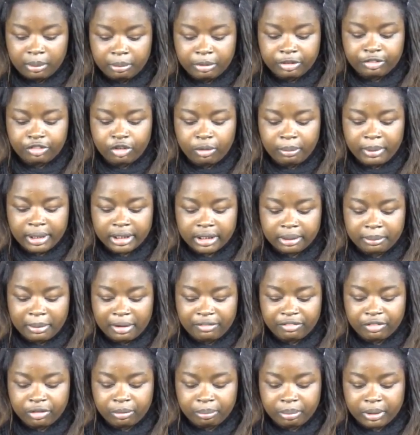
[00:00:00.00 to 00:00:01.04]
Before making
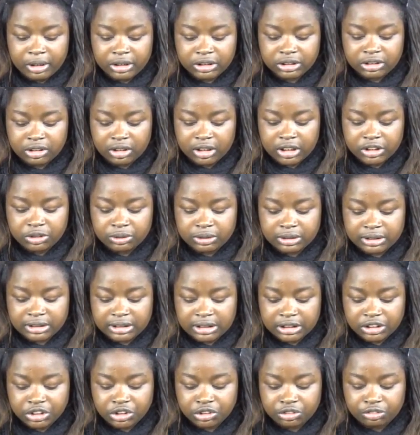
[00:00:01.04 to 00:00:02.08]
my film poster, it was
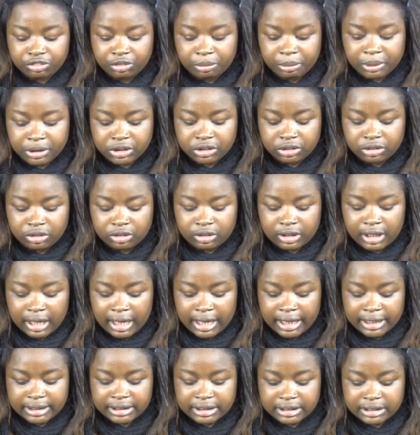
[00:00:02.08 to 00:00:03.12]
essential for me to look
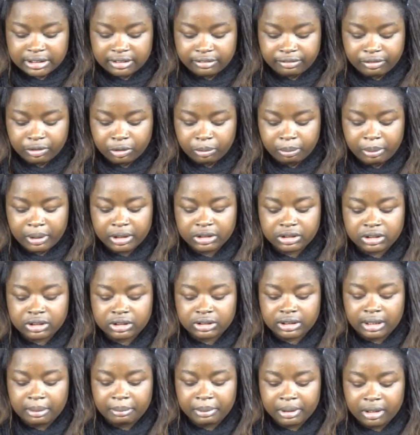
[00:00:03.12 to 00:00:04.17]
at existing film
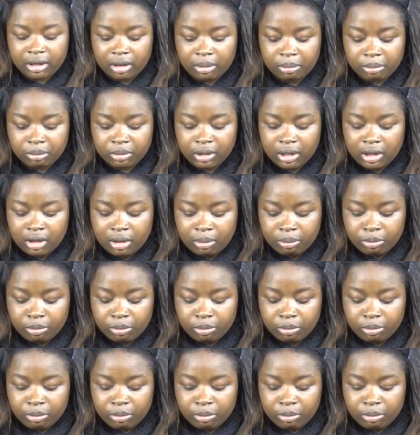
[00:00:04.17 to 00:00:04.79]
posters and become